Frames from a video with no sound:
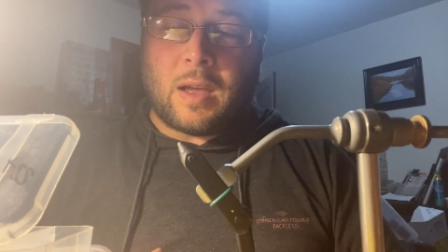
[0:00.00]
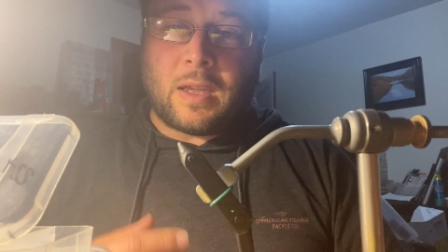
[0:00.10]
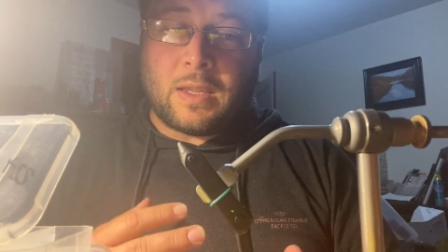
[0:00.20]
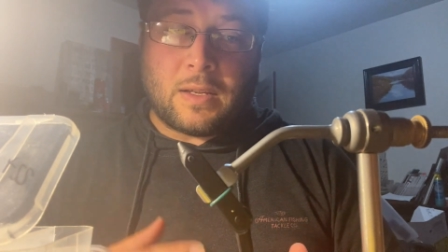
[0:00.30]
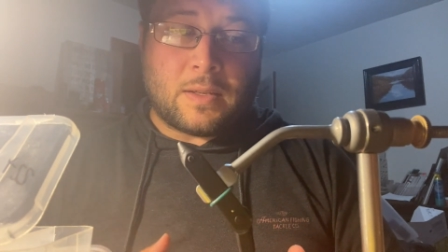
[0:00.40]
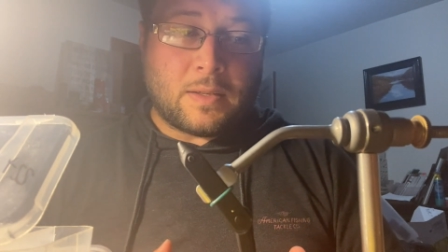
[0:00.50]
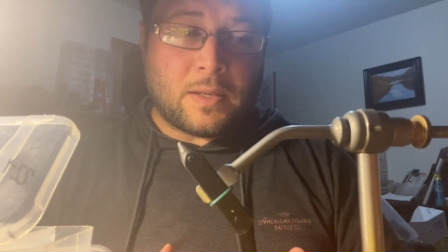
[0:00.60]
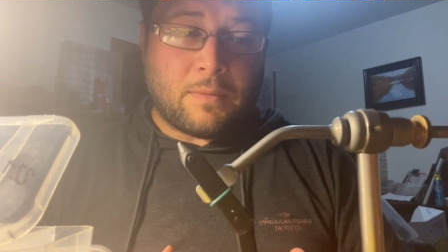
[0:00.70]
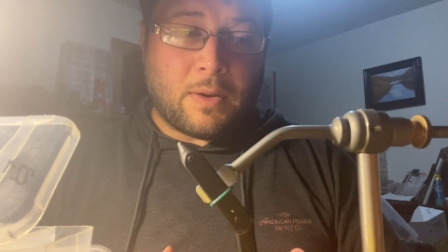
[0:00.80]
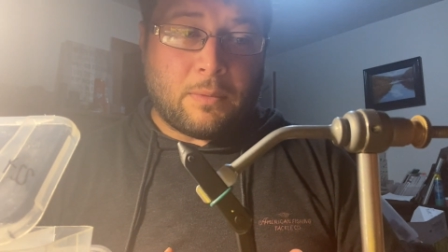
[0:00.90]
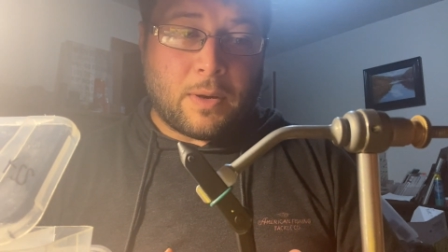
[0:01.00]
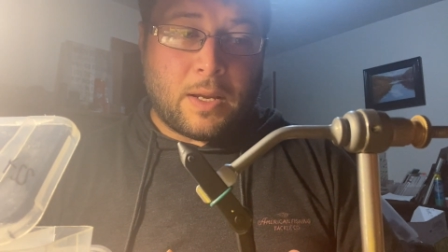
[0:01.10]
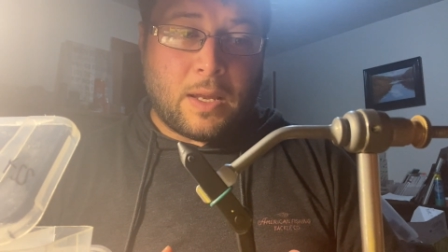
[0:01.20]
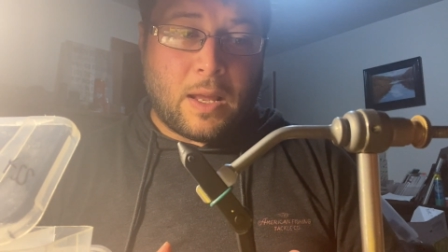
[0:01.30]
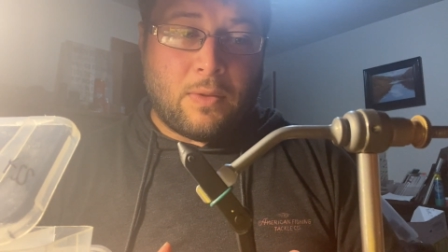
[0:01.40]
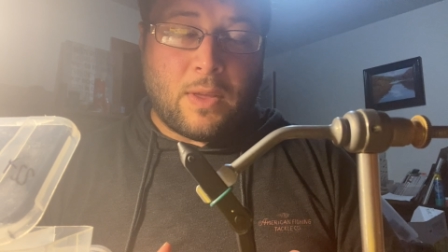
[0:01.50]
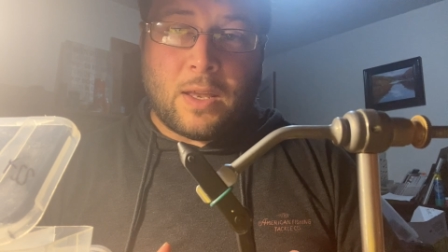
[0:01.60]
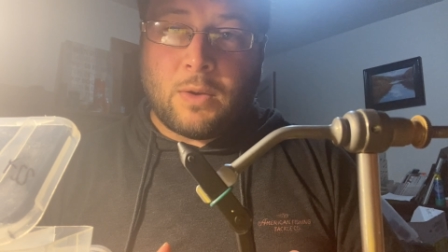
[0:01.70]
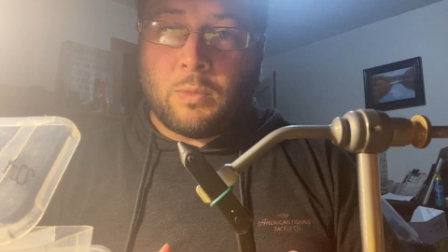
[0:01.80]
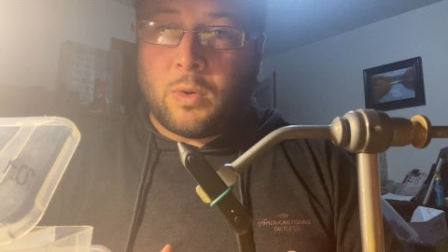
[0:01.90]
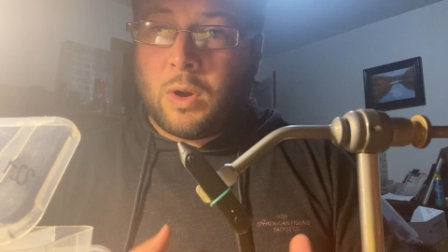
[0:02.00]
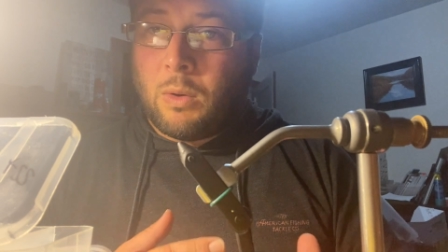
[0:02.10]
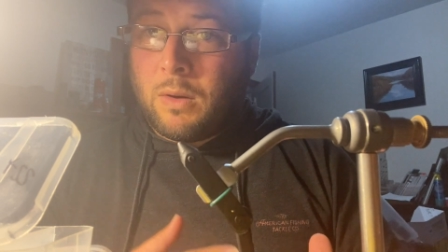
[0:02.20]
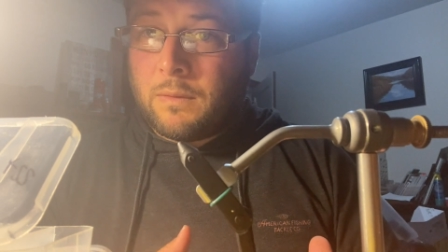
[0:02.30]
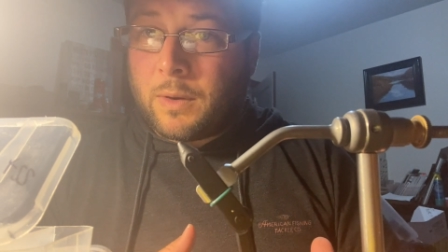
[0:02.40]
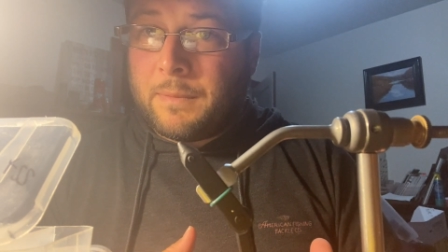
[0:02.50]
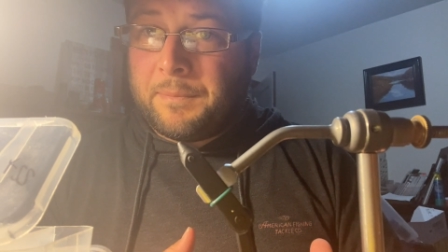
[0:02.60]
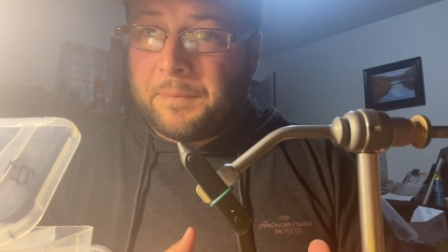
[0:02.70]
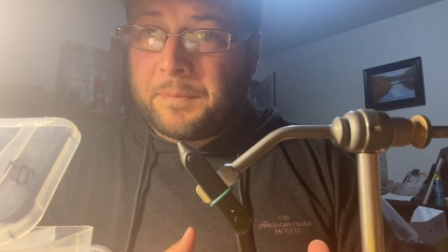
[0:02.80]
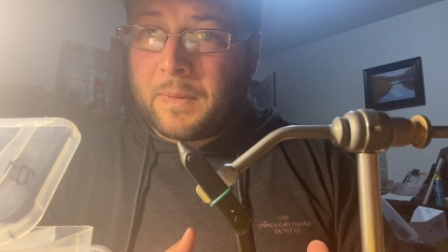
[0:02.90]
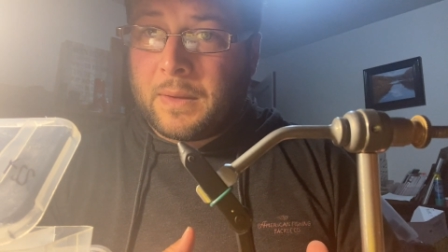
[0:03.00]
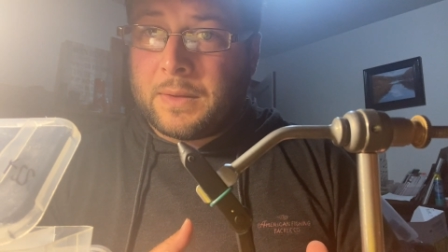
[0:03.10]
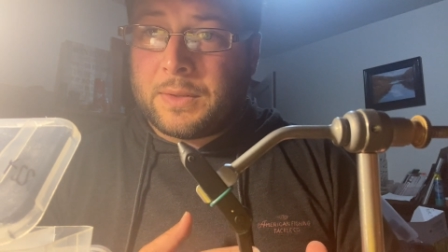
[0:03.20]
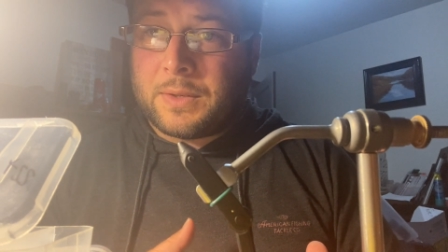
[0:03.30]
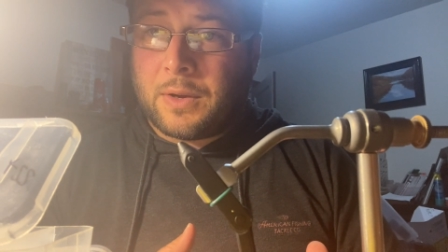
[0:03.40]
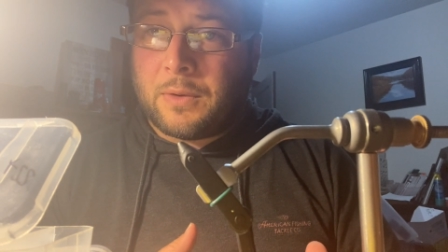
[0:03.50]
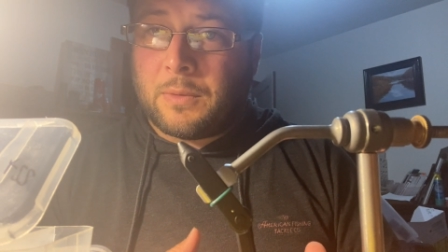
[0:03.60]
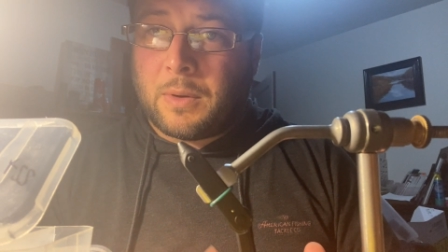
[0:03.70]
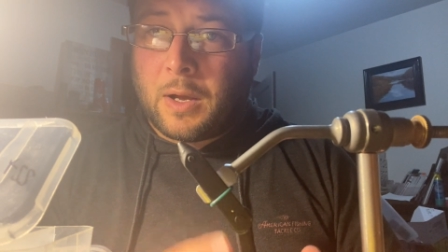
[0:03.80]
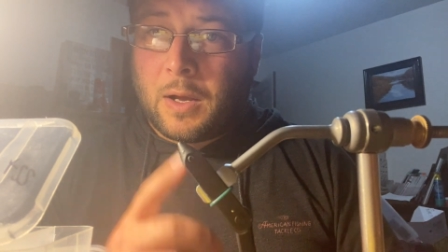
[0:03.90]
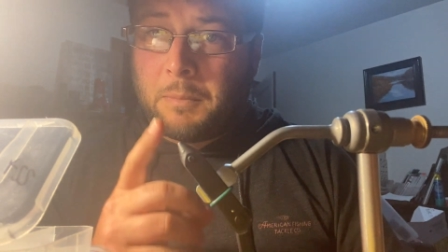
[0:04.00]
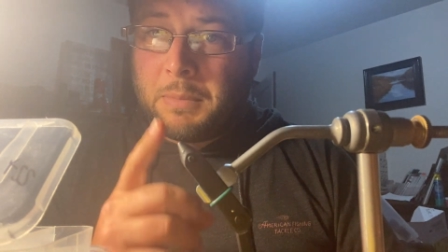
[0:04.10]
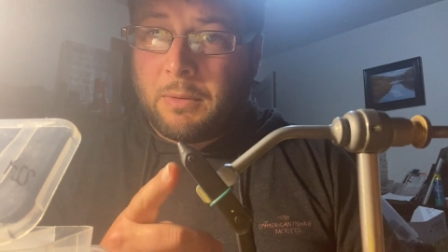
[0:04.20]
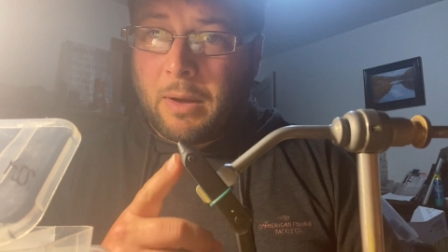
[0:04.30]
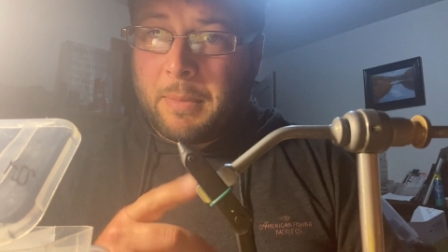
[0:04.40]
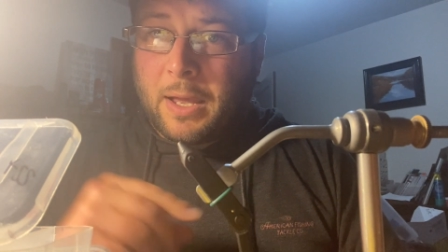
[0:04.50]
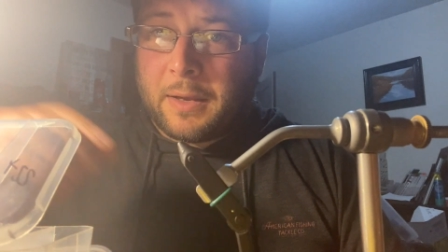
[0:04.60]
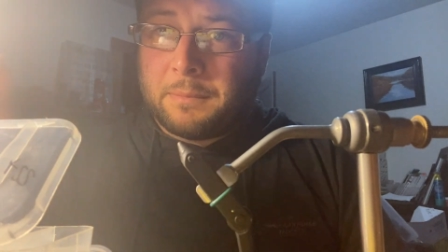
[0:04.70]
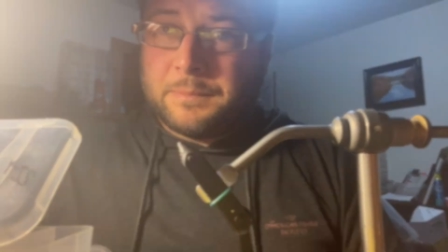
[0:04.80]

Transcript: Get the stuff out ready, and then we'll go over it. So be right back.